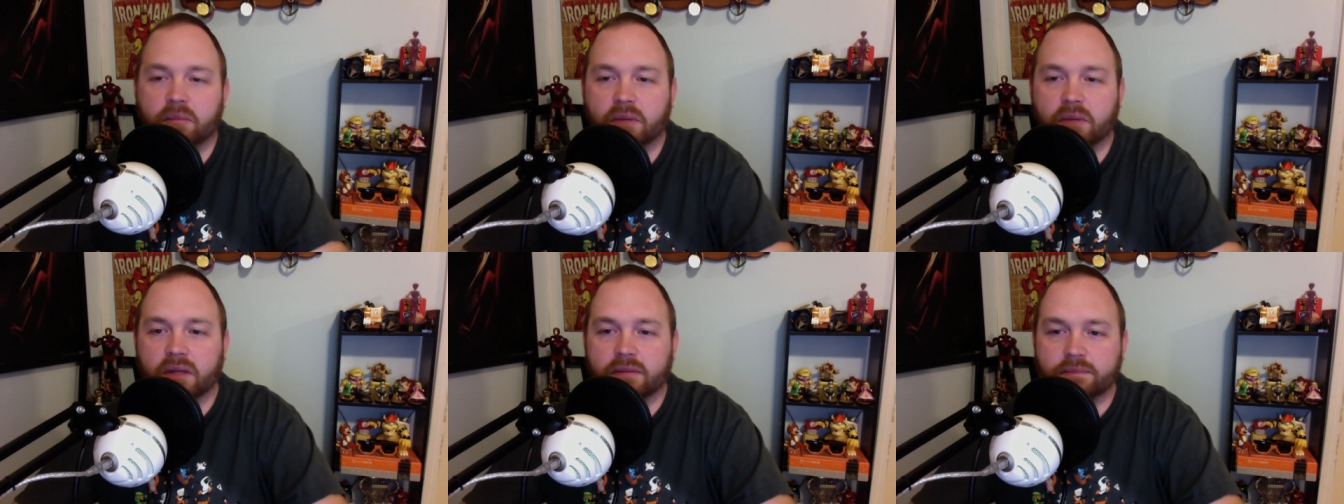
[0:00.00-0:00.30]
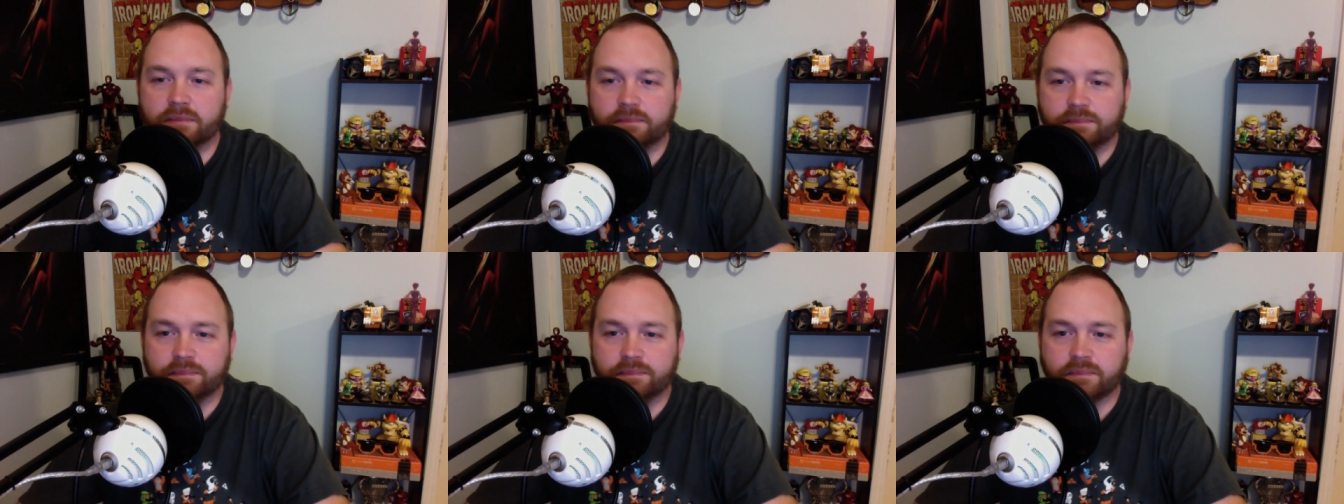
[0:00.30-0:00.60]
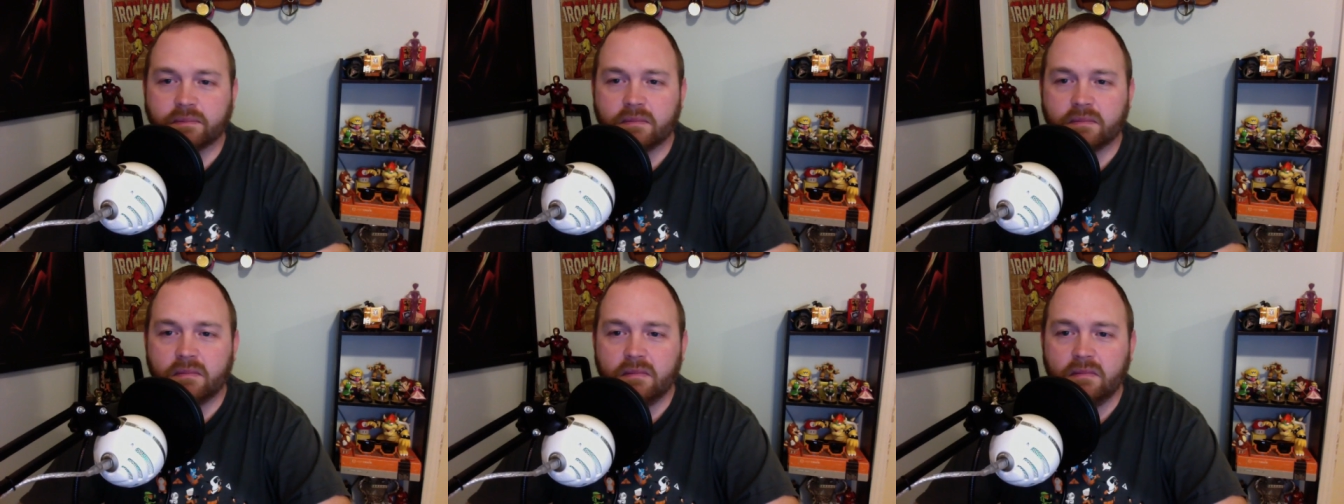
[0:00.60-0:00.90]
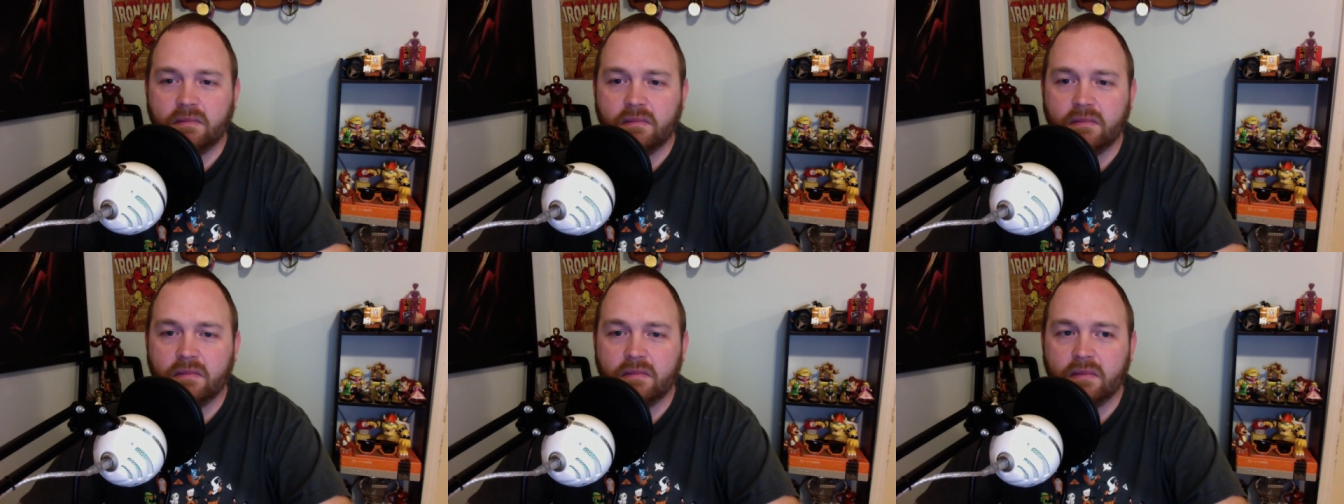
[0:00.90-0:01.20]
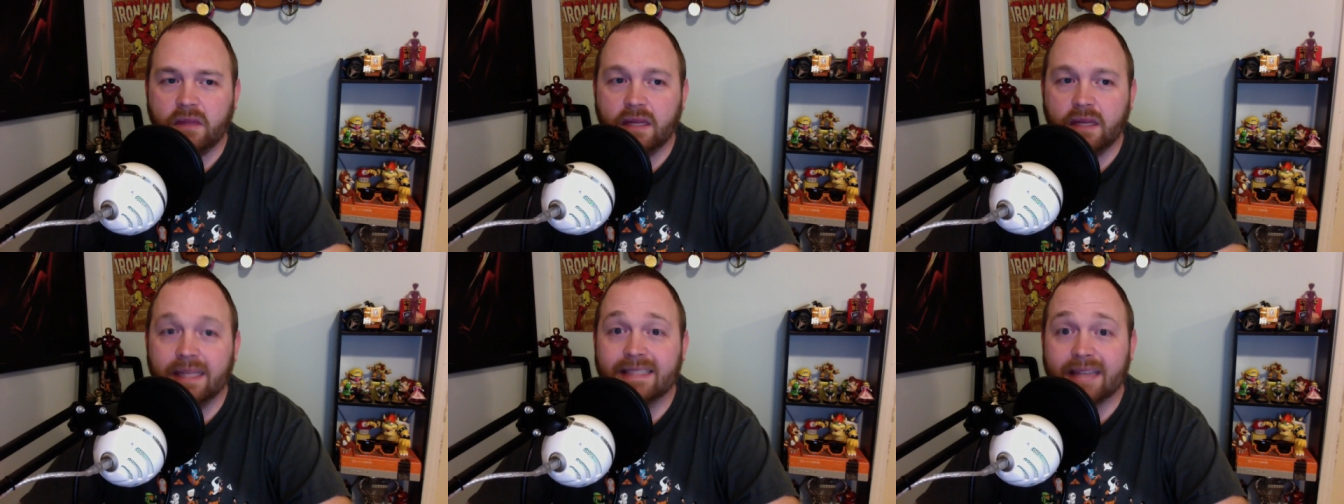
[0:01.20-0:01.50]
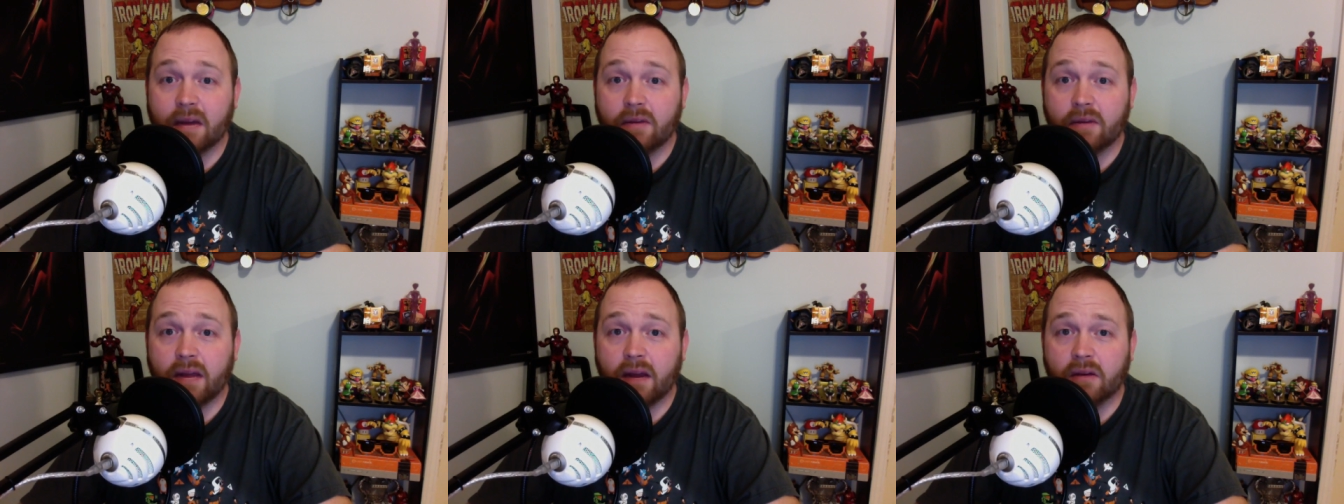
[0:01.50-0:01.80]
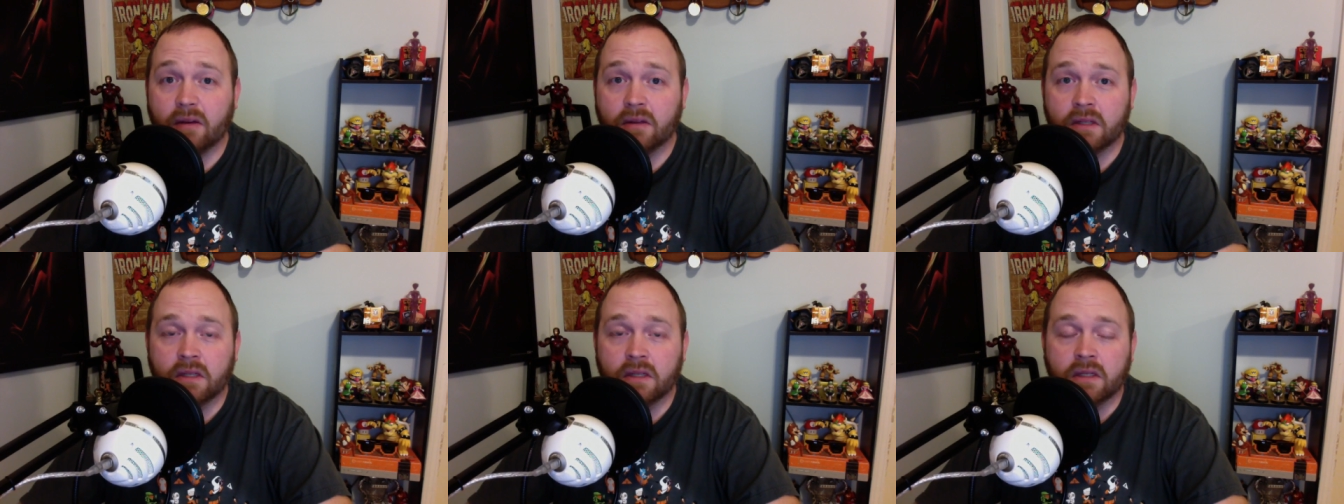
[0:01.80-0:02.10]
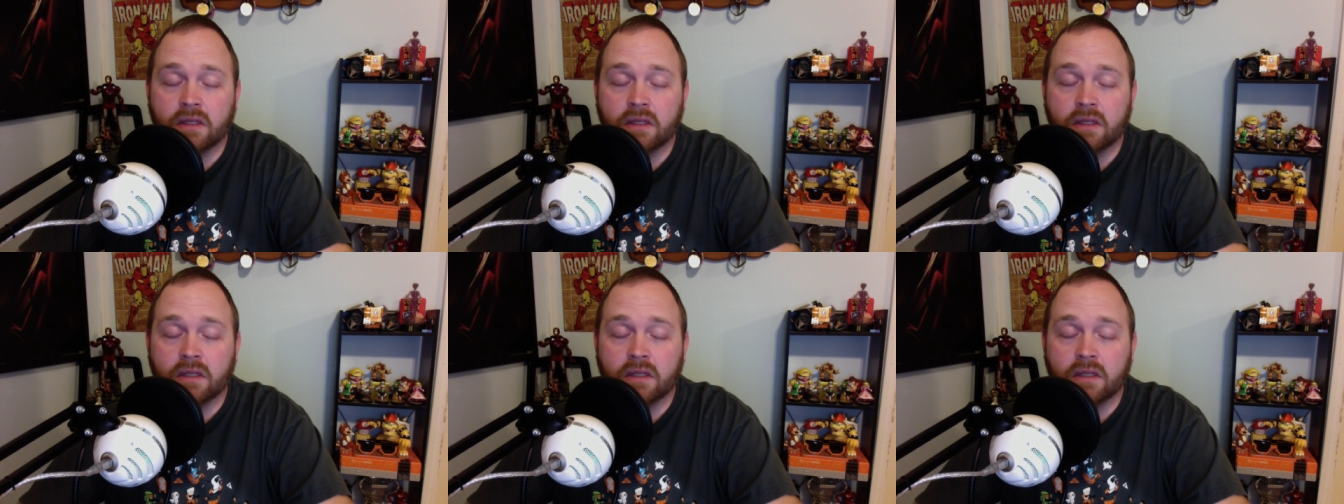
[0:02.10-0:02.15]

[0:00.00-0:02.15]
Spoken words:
but it's out now.